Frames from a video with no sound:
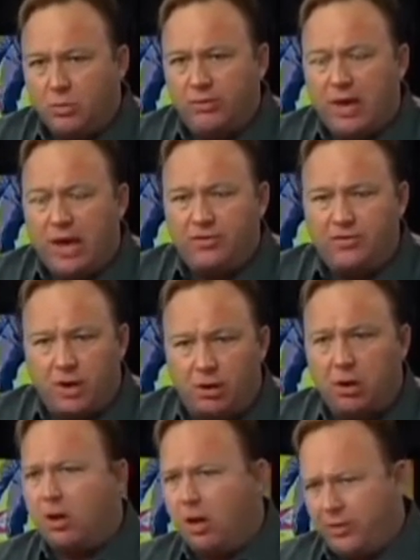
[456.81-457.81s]
We've got
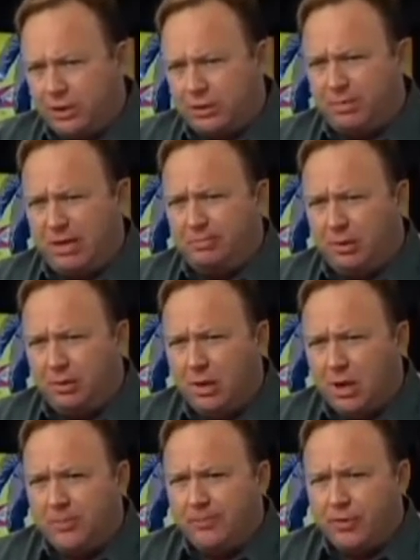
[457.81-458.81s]
dirt on all these
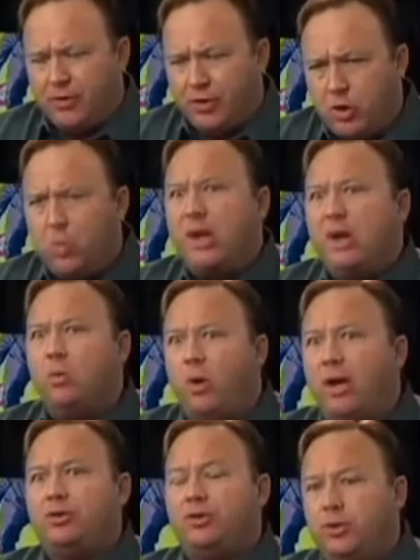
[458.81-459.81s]
people. Do we
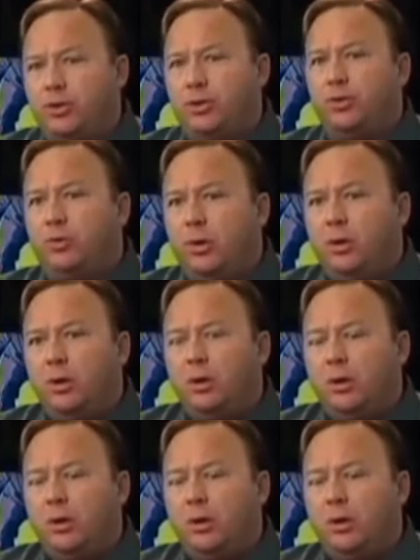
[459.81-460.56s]
want to...